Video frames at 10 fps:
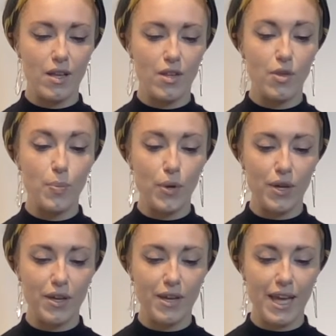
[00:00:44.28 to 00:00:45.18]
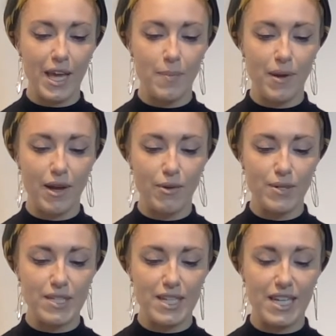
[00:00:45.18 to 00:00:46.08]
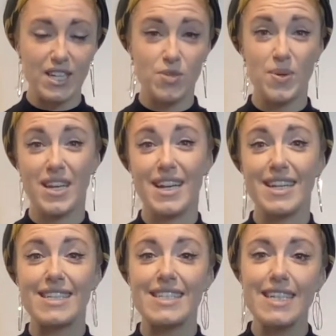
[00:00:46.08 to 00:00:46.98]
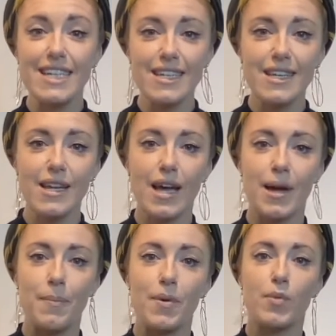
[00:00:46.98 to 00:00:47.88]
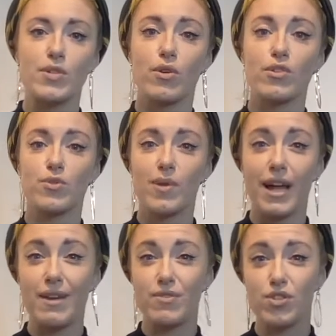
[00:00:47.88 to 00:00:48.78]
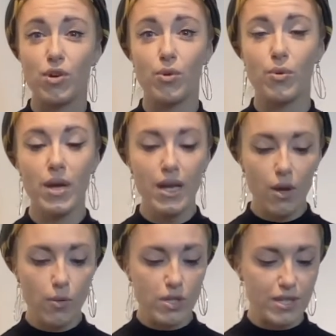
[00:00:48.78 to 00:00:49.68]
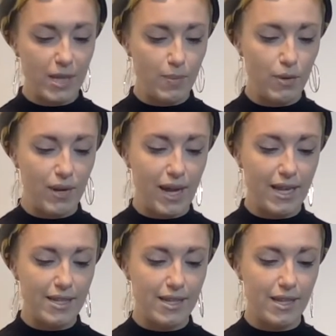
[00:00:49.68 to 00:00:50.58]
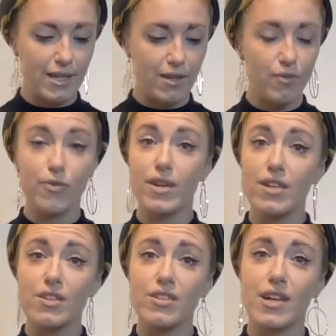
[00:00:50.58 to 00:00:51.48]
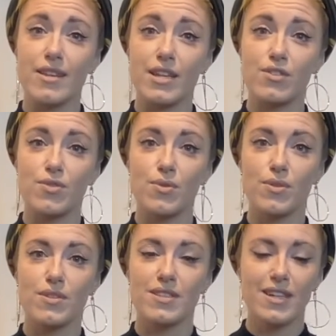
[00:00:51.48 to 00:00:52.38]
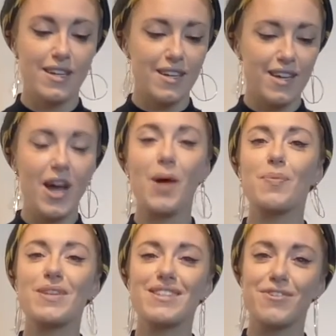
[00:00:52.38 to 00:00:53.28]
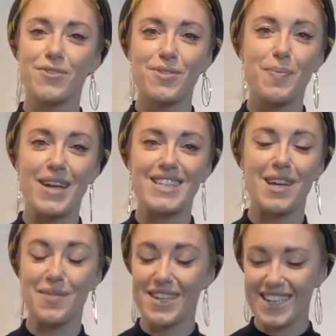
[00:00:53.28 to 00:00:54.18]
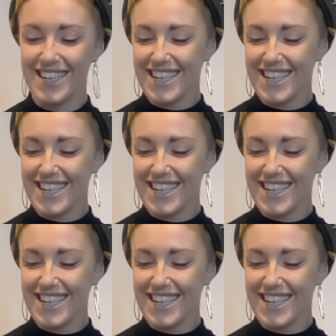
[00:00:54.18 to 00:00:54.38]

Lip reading: The book came out in 2019, but it was also a live show which debuted at the Fringe and then toured up until the pandemic.